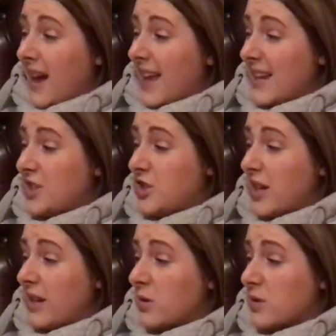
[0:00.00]
and it
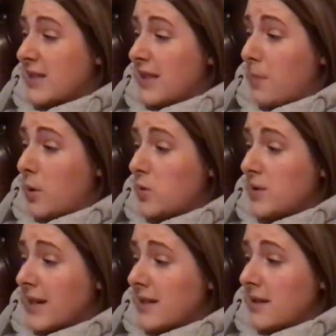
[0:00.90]
jingled as he pulled
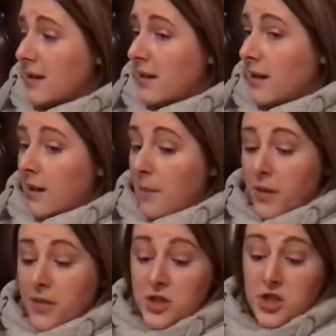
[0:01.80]
it, but
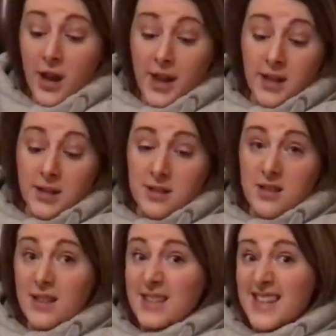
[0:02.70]
the giant
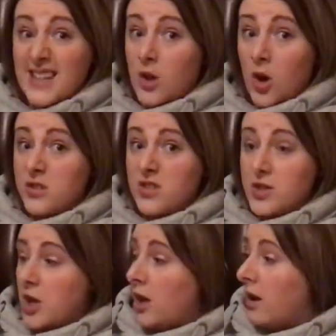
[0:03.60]
did not
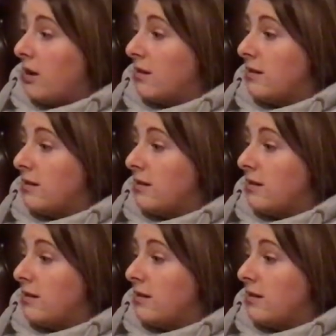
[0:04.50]
stir.